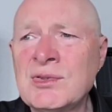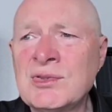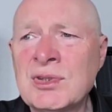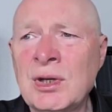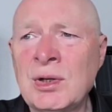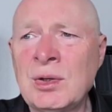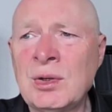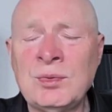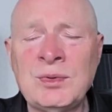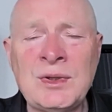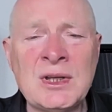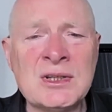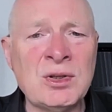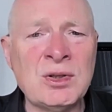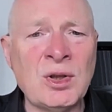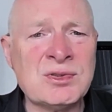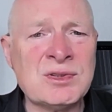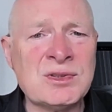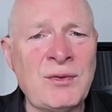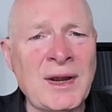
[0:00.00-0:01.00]
So
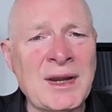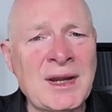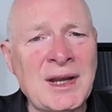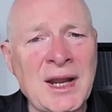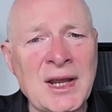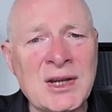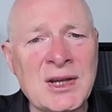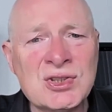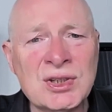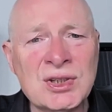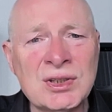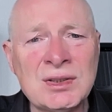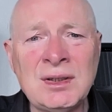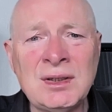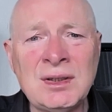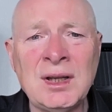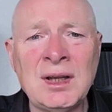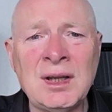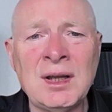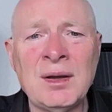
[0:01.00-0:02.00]
there's lots of
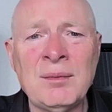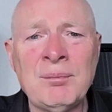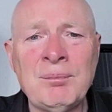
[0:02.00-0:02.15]
regulation,